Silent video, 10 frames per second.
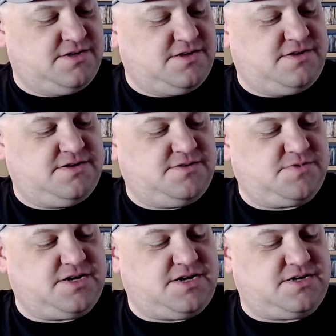And then we
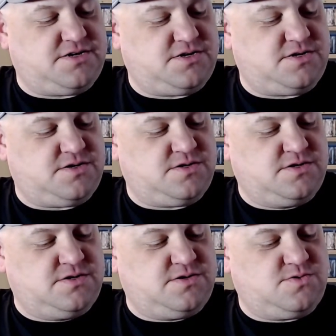got
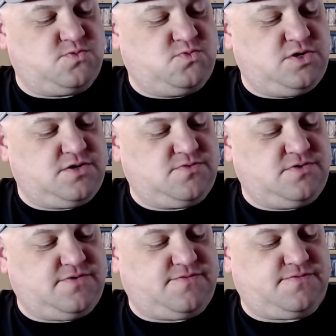
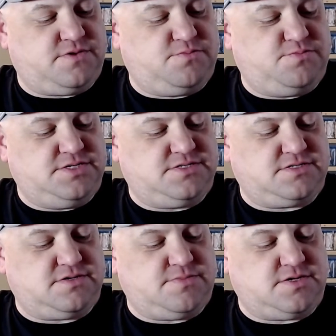Werewolf, The Beast
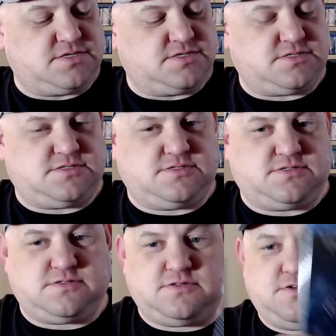Among
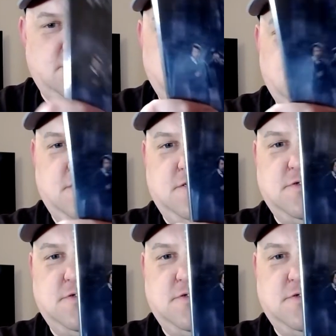Us, unrated.